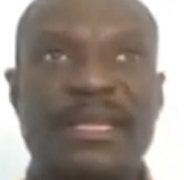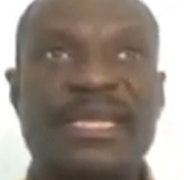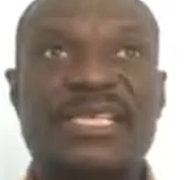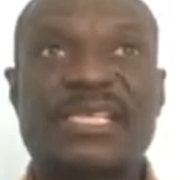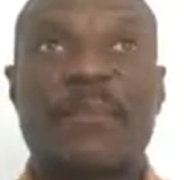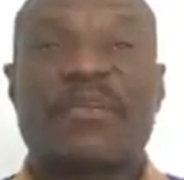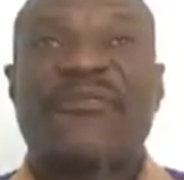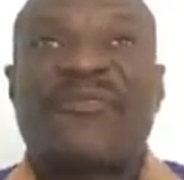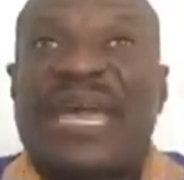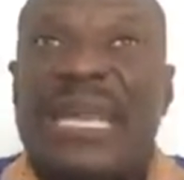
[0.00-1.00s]
this is a
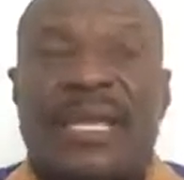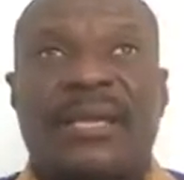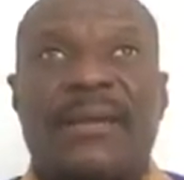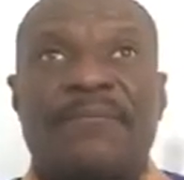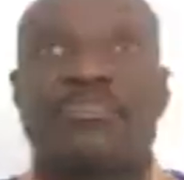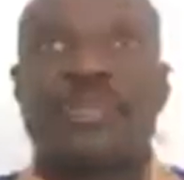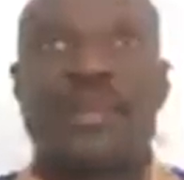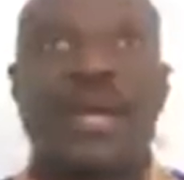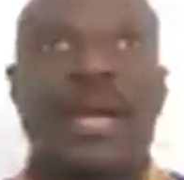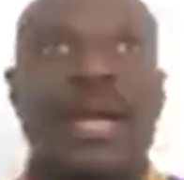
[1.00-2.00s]
prophetic
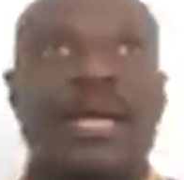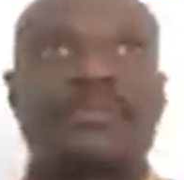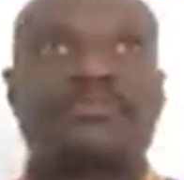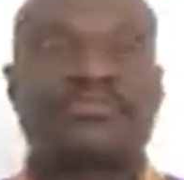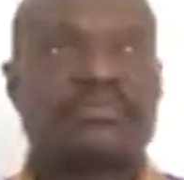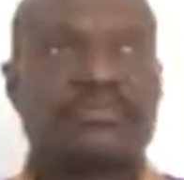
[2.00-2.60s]
um,